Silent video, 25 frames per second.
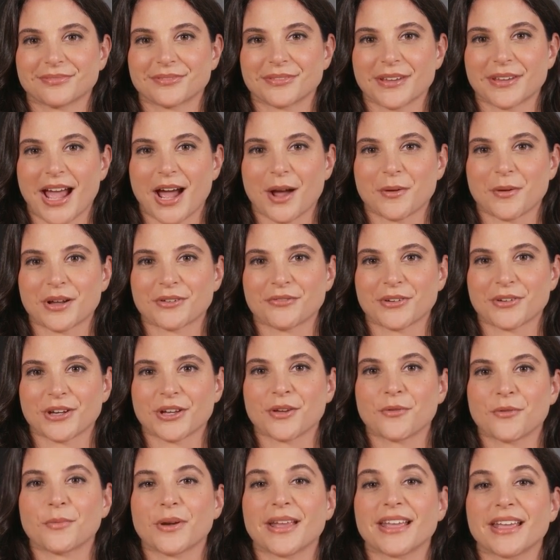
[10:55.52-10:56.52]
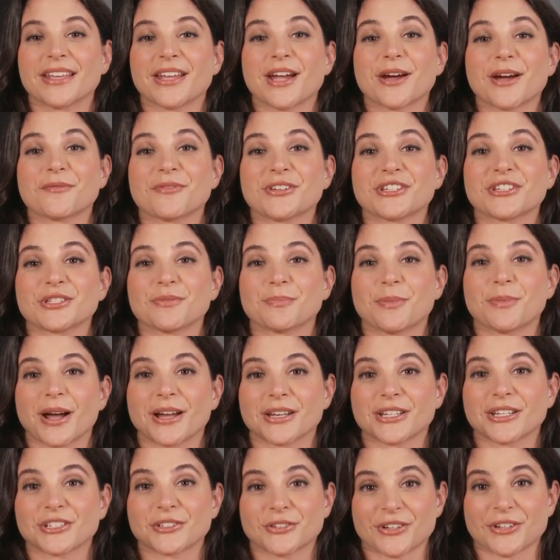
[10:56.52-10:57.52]
However, when it comes to
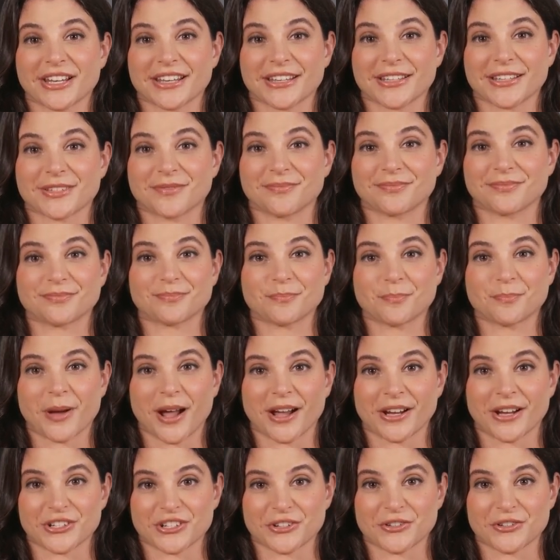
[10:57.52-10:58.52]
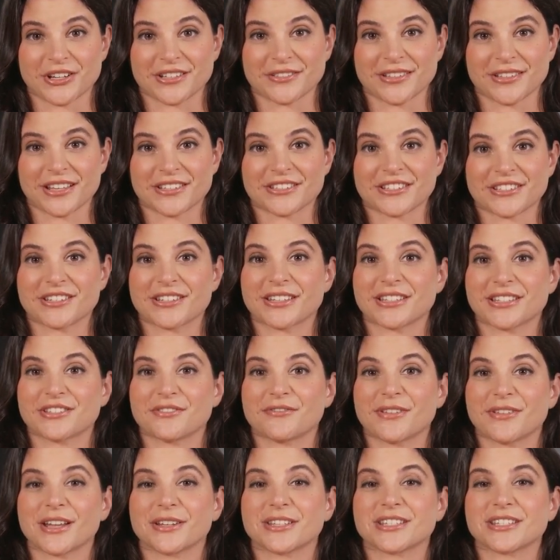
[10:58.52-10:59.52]
monitoring this is
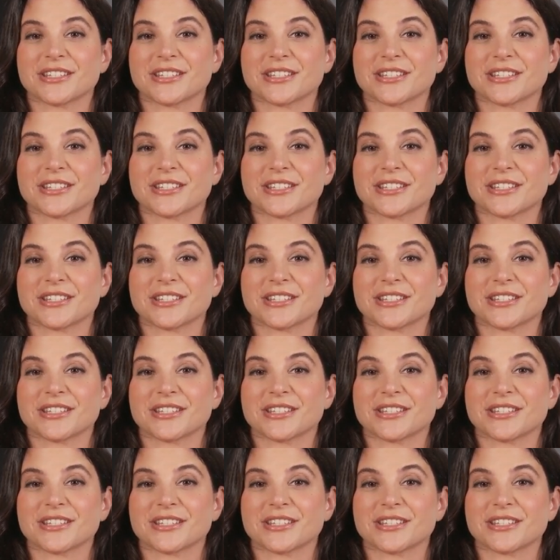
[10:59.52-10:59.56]
very